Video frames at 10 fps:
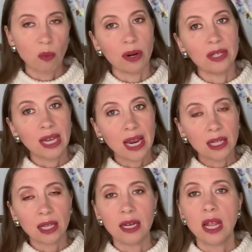Whereas
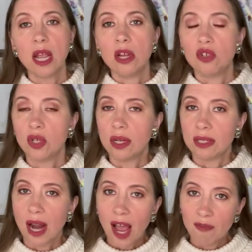Caitlin, she
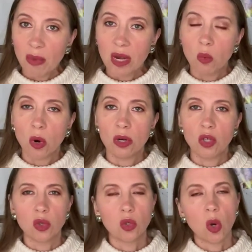doesn't have many words,
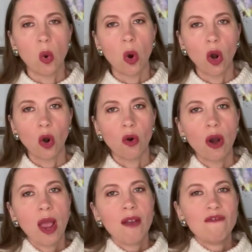so her
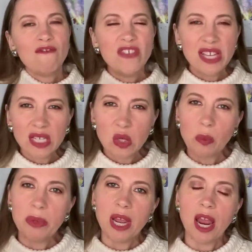physical
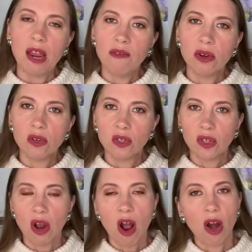
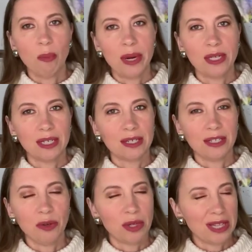behaviors are
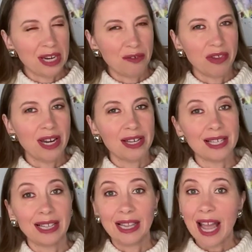basically, you could think of it as
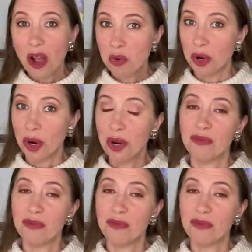louder,